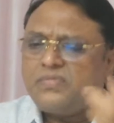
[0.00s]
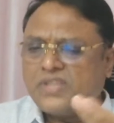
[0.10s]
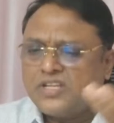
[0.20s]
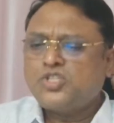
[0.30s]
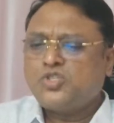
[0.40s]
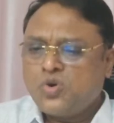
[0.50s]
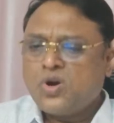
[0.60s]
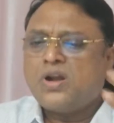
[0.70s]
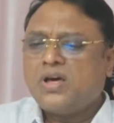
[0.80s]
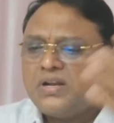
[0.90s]
a stroke
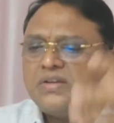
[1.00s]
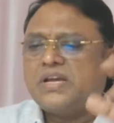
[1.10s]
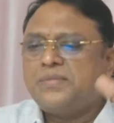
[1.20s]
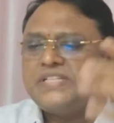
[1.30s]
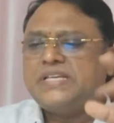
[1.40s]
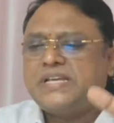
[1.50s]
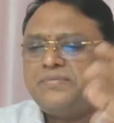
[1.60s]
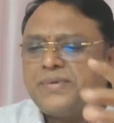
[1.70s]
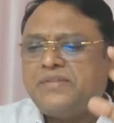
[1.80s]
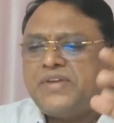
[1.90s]
and all, you can be seen
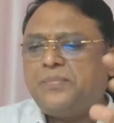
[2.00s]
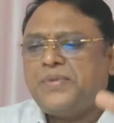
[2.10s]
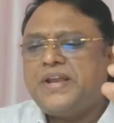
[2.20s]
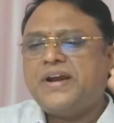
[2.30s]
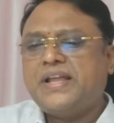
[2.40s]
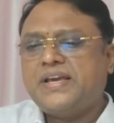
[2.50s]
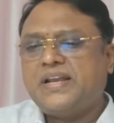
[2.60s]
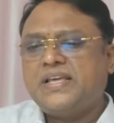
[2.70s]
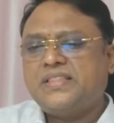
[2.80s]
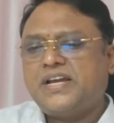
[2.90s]
very, very
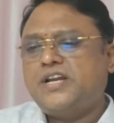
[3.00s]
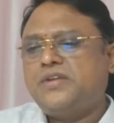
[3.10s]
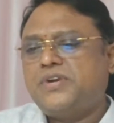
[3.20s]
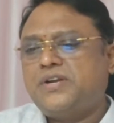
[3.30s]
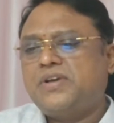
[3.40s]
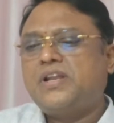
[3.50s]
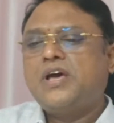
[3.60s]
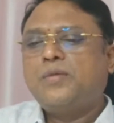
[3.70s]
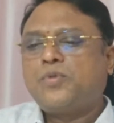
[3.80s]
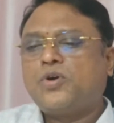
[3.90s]
periodically in the individual.
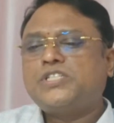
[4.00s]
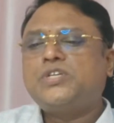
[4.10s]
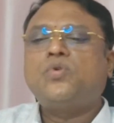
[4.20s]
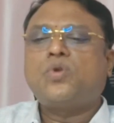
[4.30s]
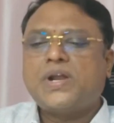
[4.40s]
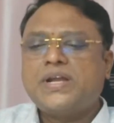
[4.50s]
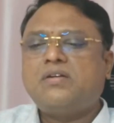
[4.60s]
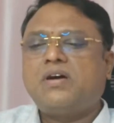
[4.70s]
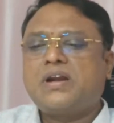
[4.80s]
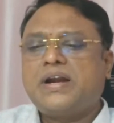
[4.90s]
Progressive chronic organ